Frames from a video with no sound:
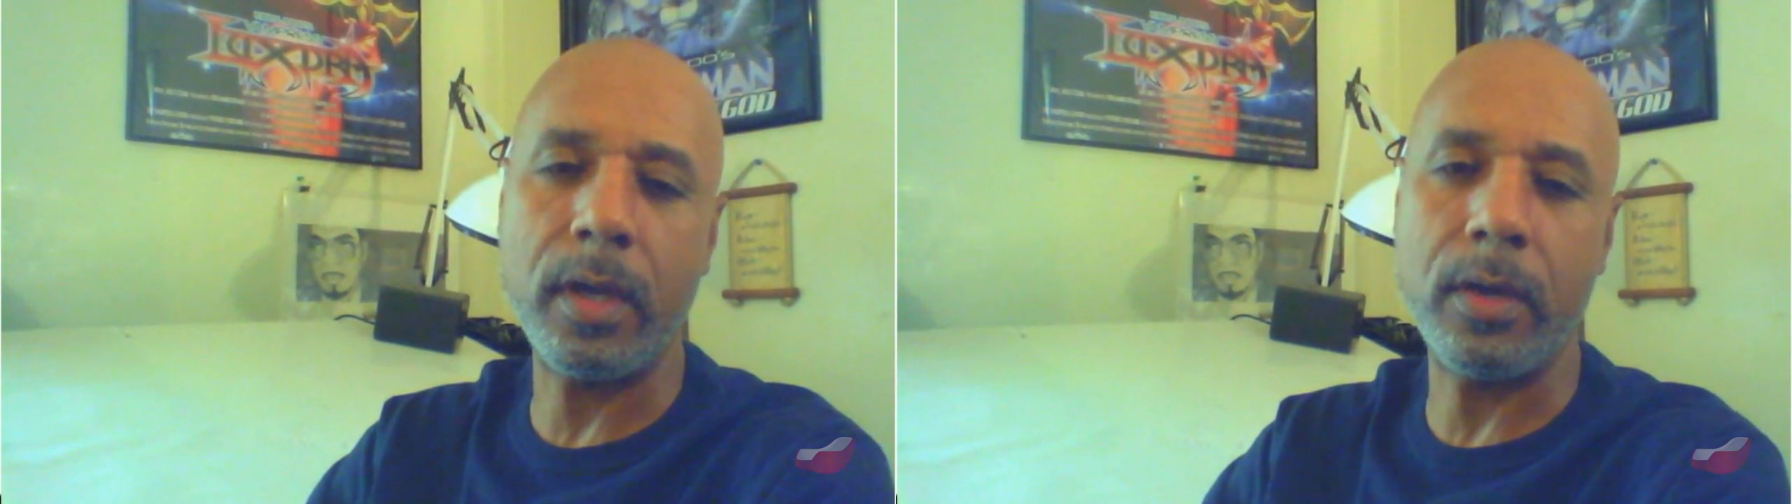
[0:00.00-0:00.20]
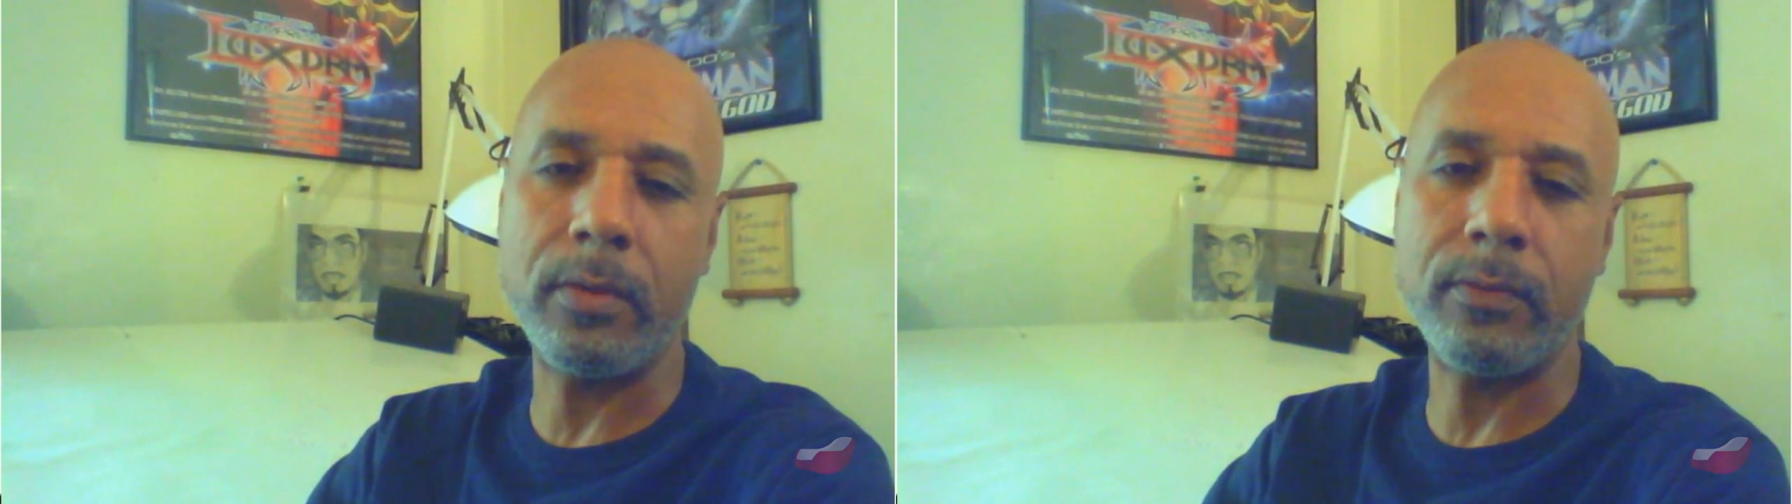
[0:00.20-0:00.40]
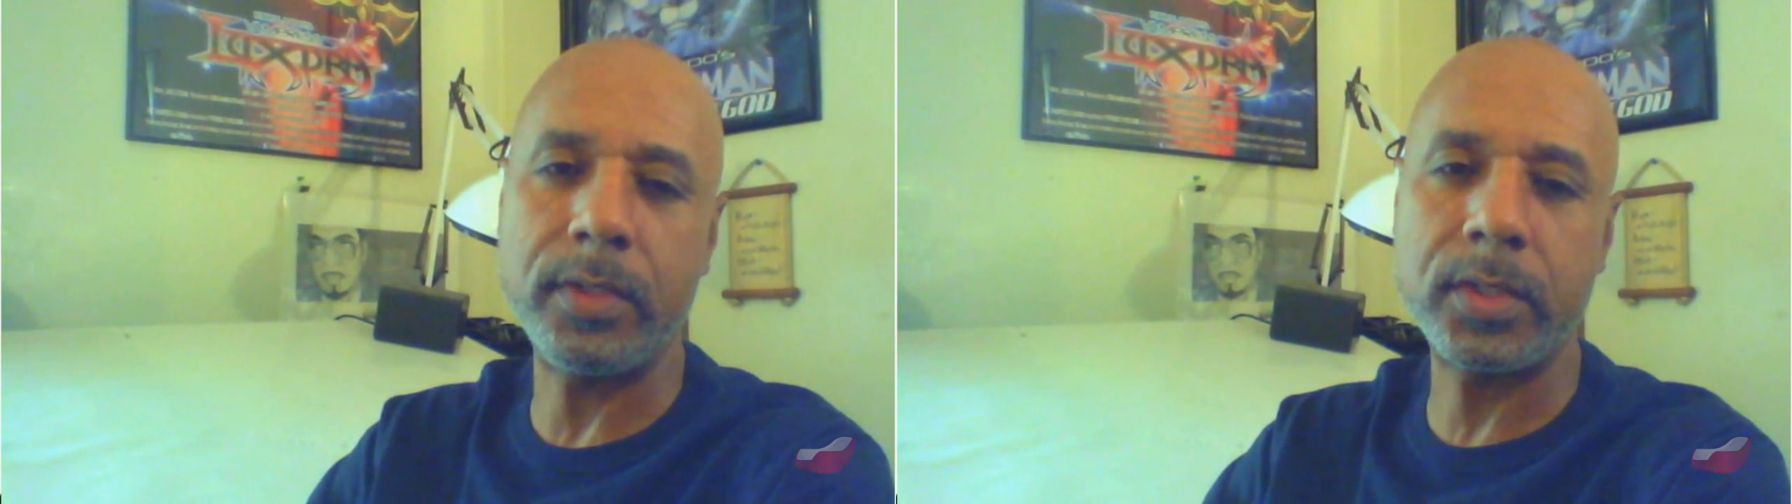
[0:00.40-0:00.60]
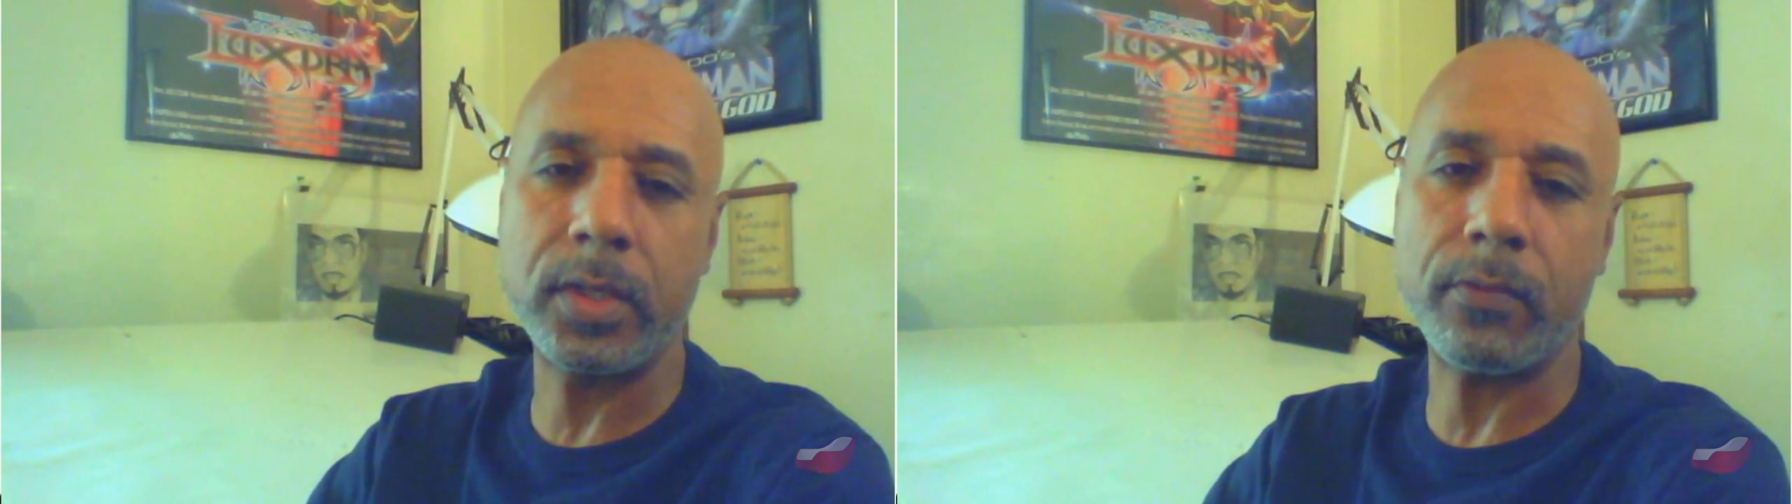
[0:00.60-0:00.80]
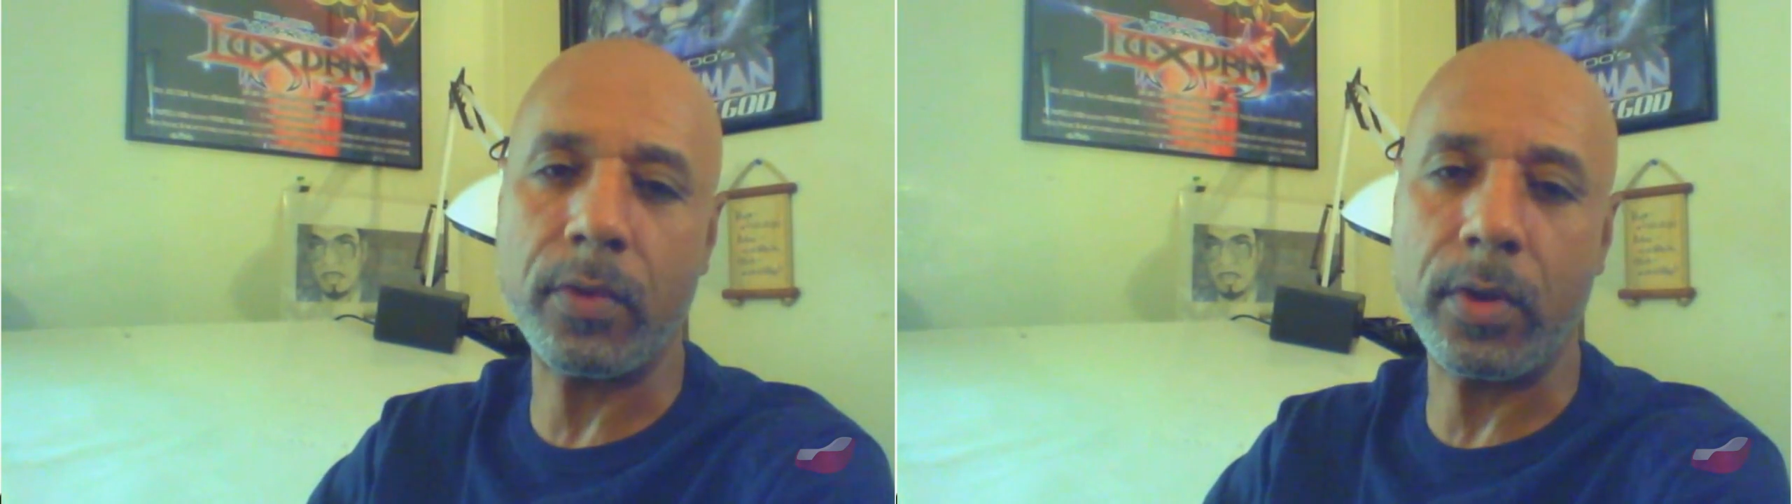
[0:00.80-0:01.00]
of
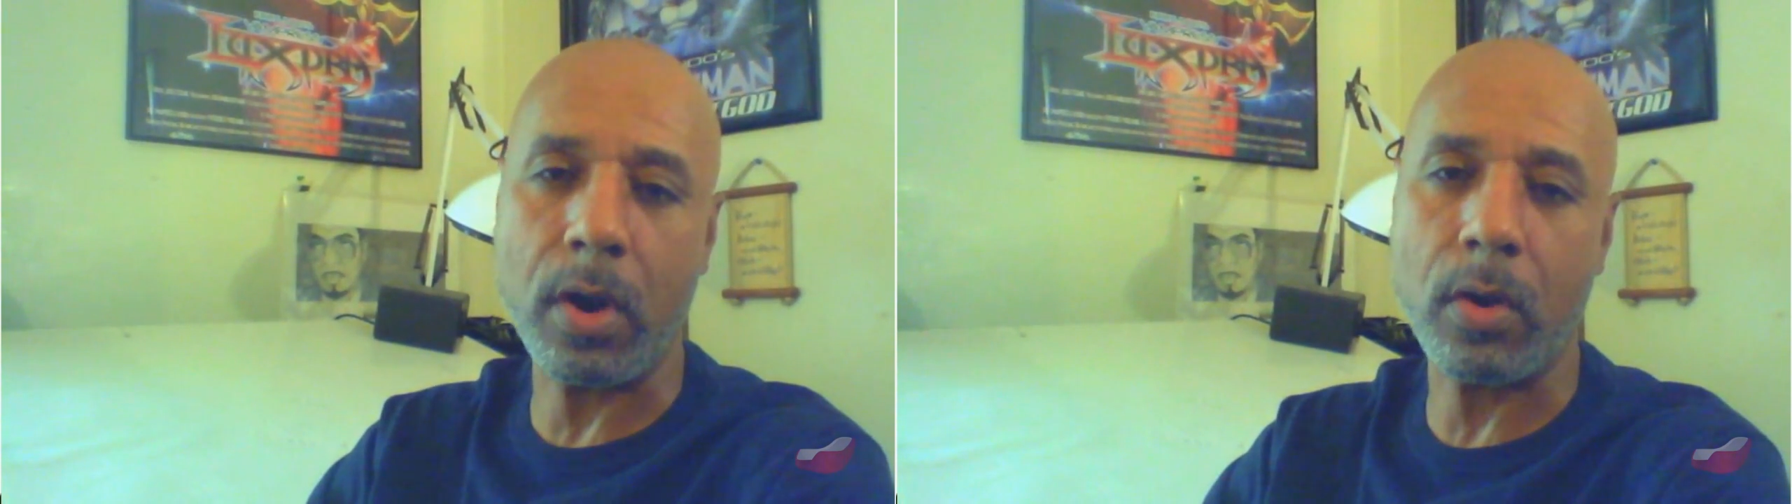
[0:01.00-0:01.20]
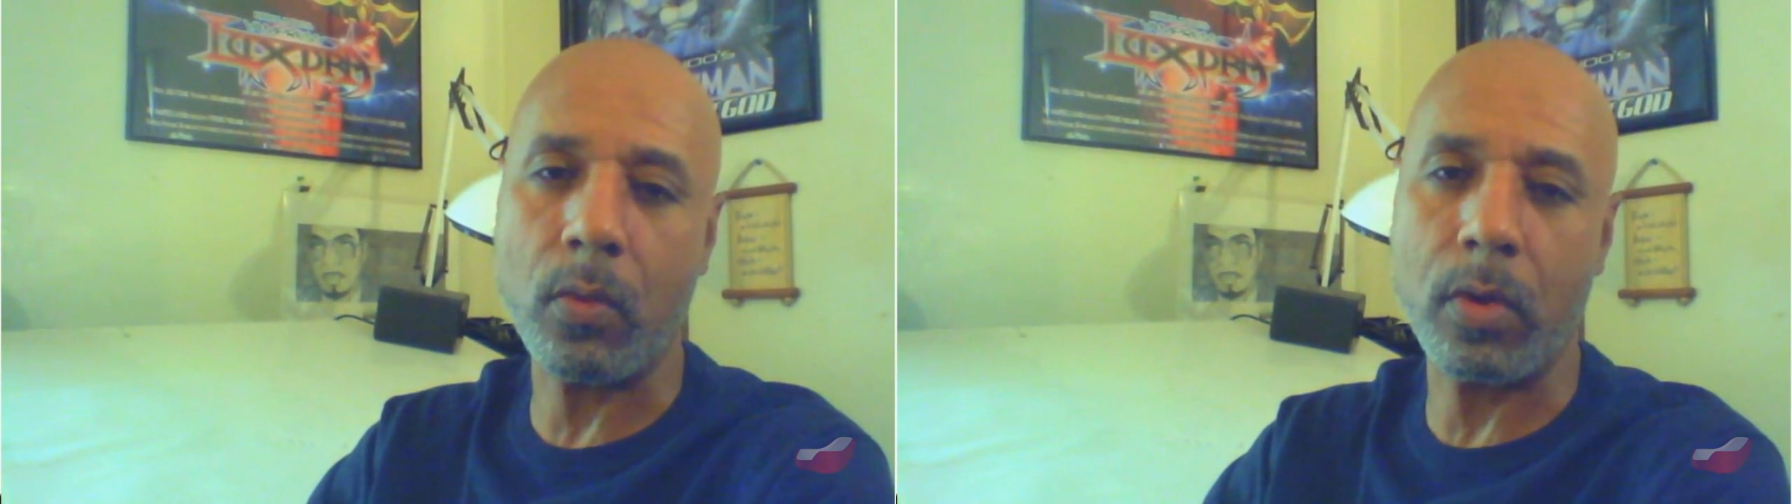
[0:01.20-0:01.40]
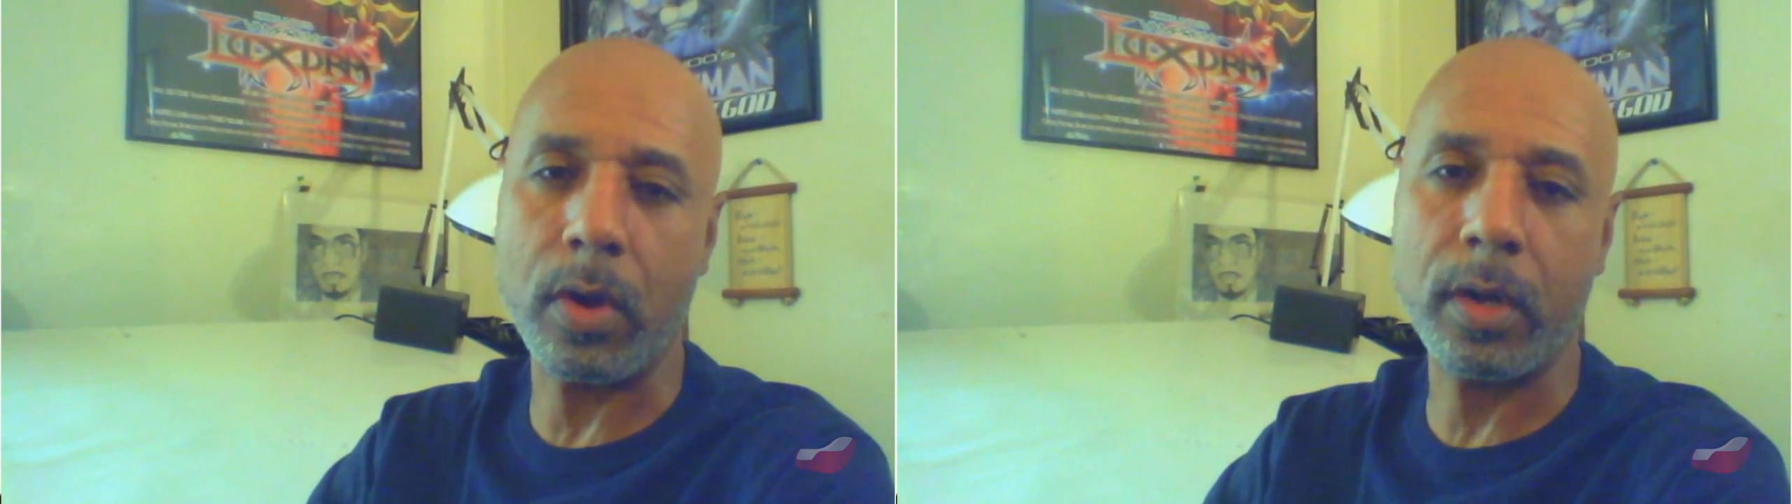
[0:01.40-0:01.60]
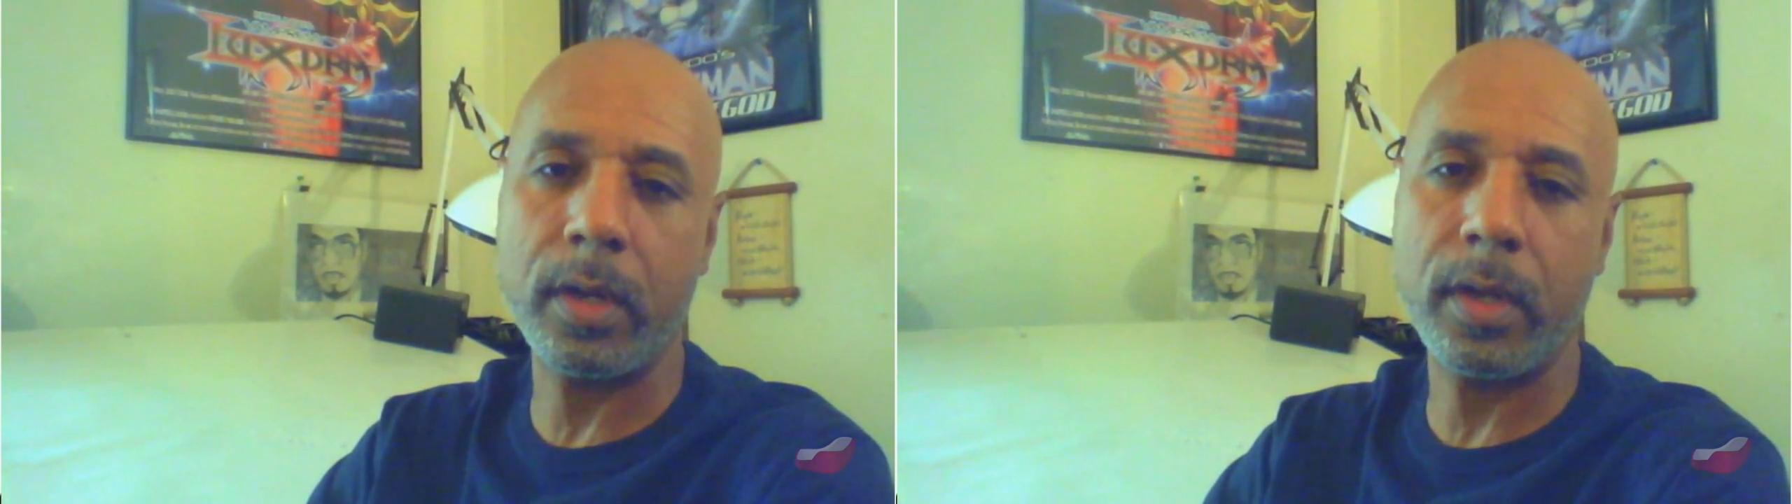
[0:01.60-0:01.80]
discovering artwork.